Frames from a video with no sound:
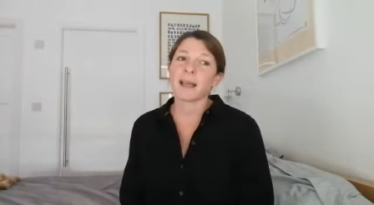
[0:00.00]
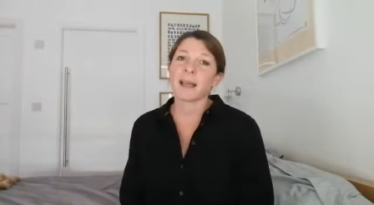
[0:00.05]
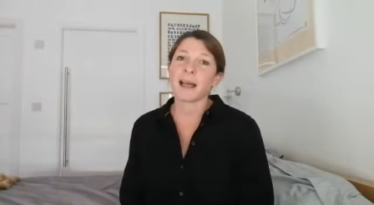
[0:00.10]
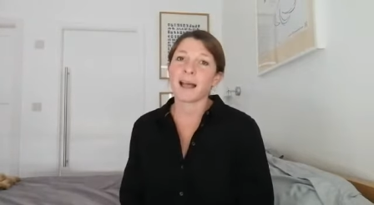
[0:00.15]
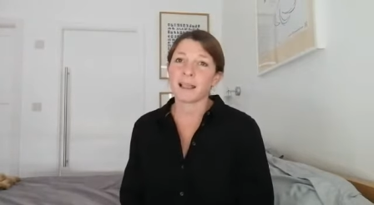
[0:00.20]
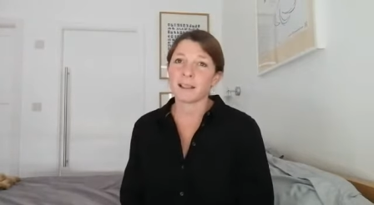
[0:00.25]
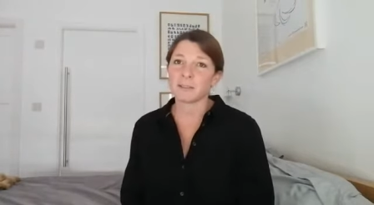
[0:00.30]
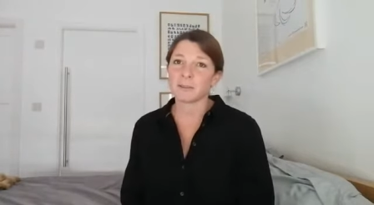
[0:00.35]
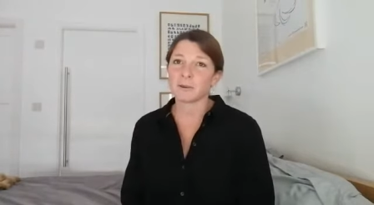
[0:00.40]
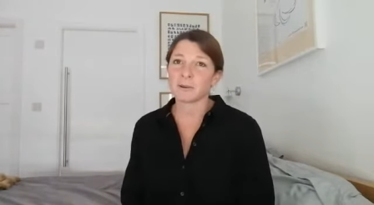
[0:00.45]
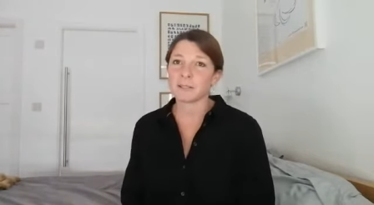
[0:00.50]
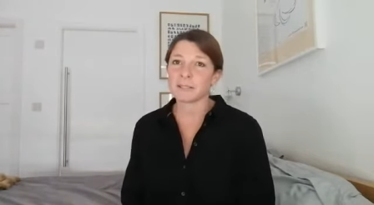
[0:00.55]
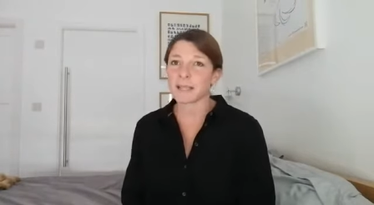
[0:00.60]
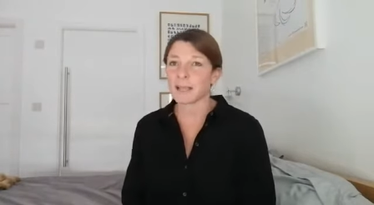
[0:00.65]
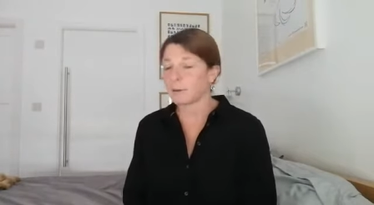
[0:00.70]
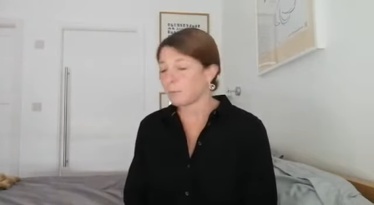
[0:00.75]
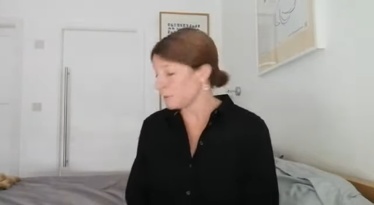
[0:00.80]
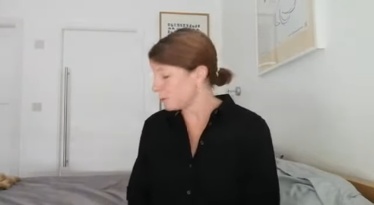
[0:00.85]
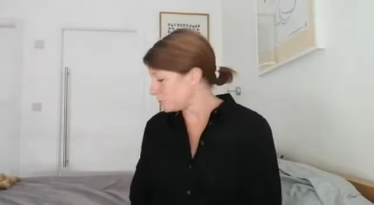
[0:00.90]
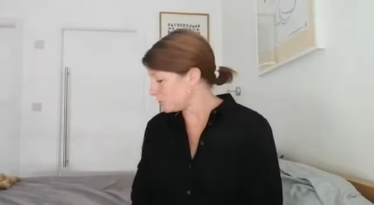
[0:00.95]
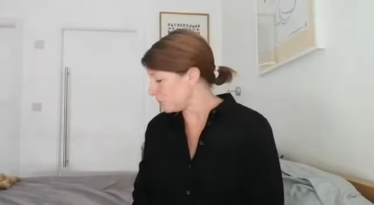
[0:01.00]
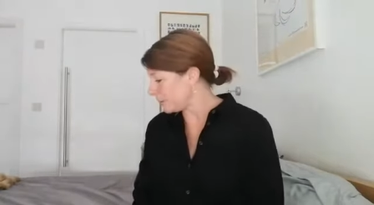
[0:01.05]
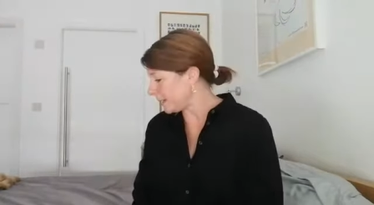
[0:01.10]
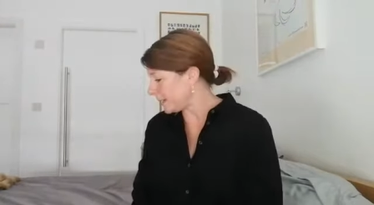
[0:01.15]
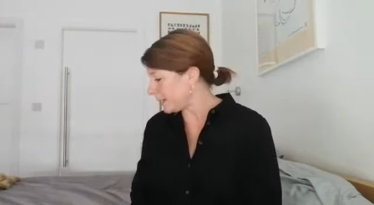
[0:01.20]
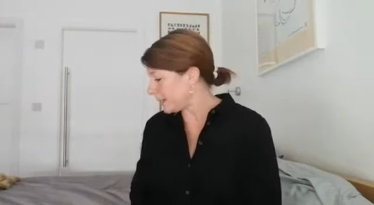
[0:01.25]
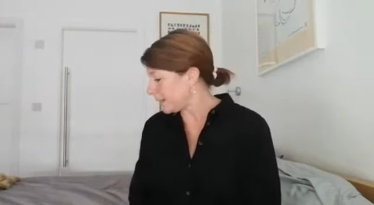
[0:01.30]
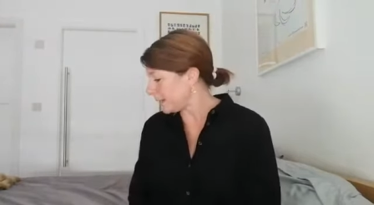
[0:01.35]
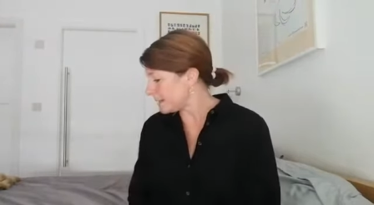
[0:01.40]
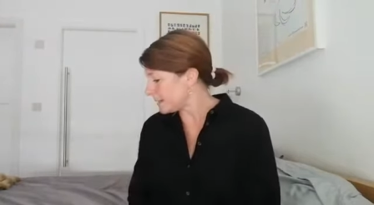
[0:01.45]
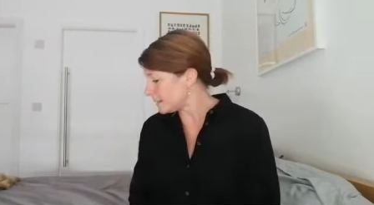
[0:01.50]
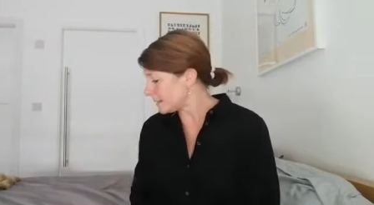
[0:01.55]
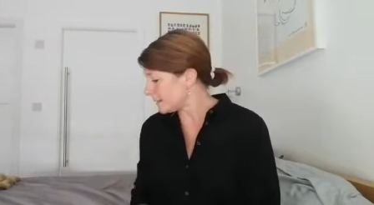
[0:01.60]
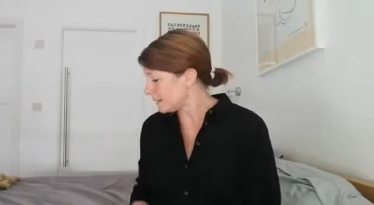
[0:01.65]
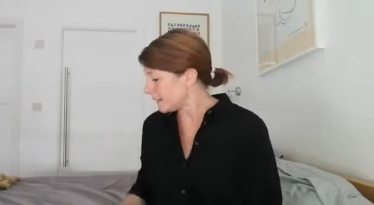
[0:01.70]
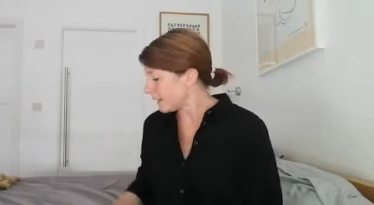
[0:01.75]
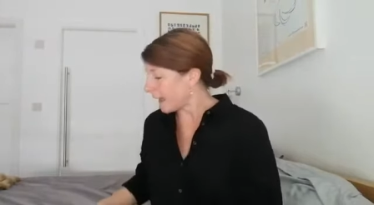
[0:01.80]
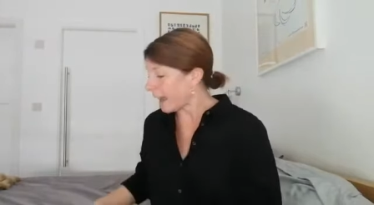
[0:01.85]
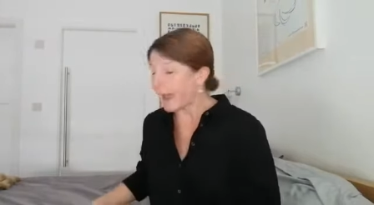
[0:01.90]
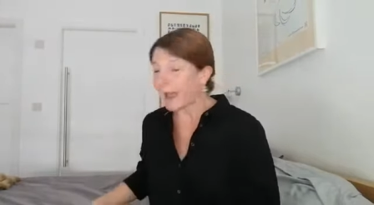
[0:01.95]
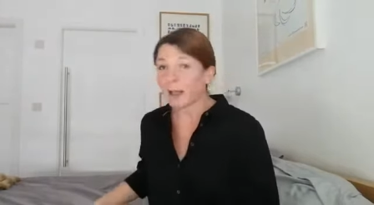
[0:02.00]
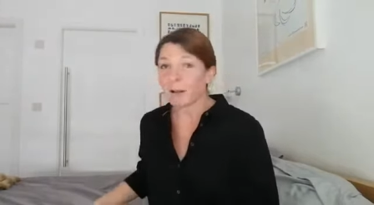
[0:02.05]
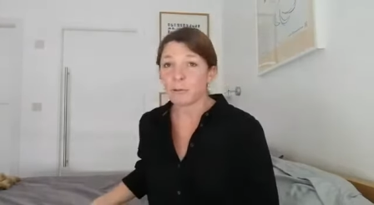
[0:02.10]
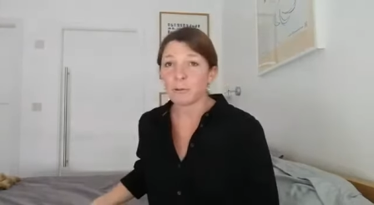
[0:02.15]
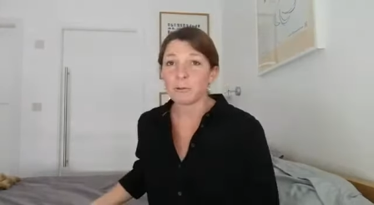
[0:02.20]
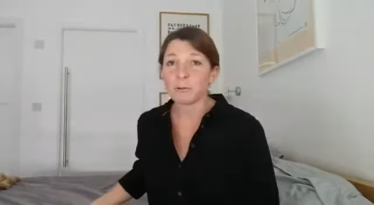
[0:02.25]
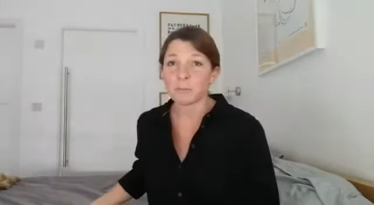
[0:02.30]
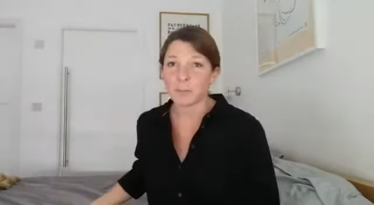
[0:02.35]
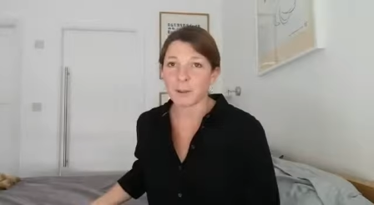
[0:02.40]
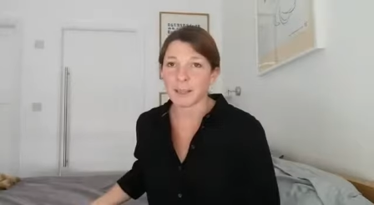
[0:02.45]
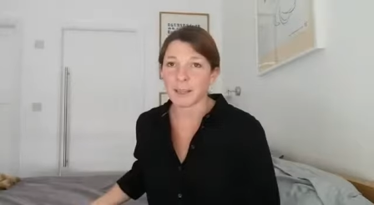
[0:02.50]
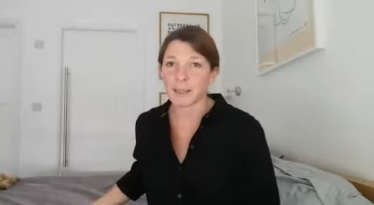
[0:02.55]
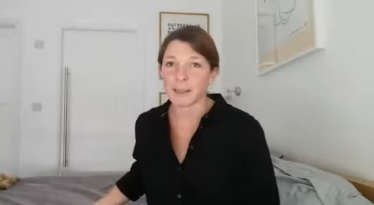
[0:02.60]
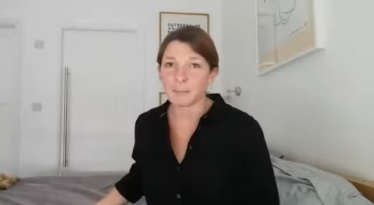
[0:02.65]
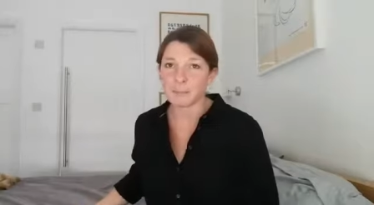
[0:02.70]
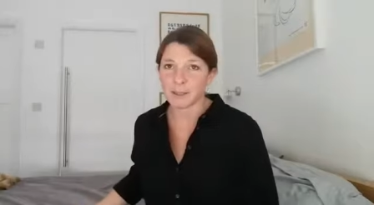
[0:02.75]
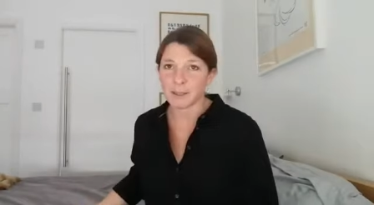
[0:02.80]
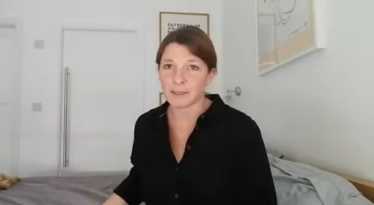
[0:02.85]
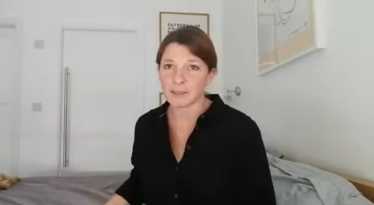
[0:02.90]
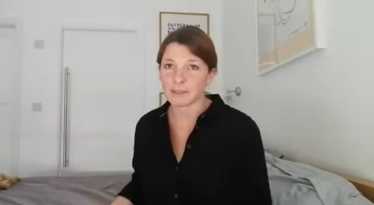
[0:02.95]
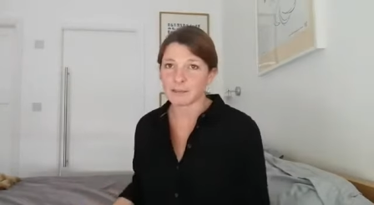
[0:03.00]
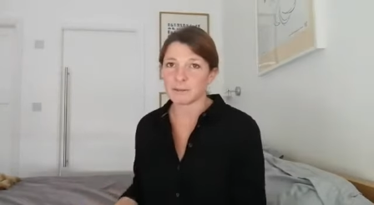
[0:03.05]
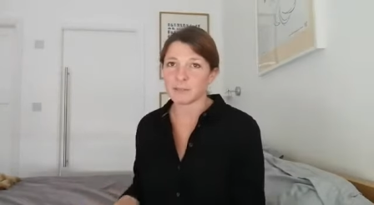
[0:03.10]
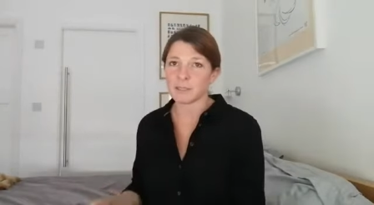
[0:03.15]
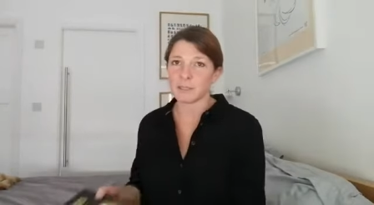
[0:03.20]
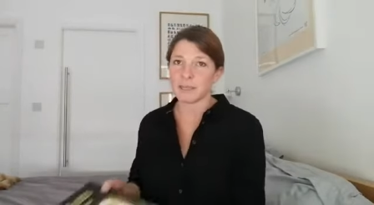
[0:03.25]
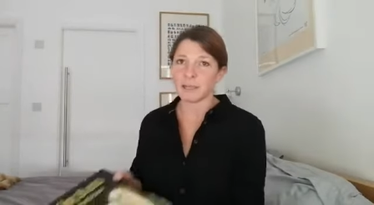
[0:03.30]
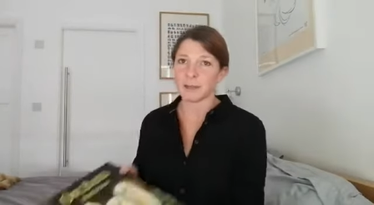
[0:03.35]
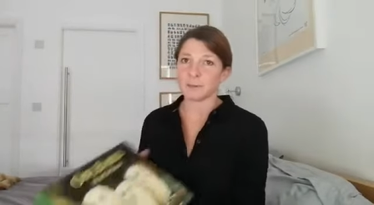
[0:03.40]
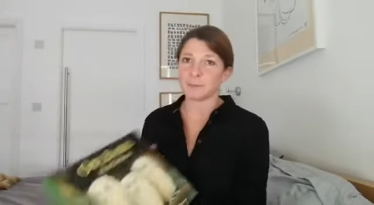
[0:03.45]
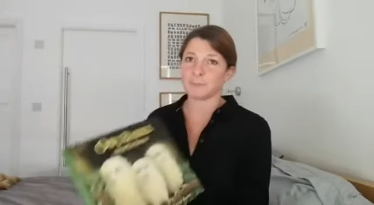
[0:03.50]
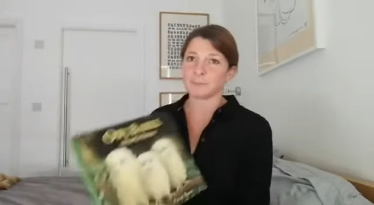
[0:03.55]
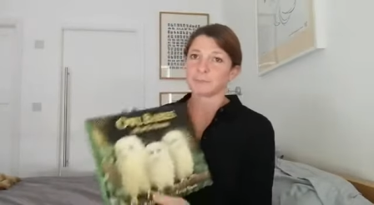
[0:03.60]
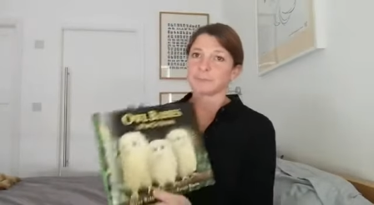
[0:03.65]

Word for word: I thought I would read Owl Babies to you.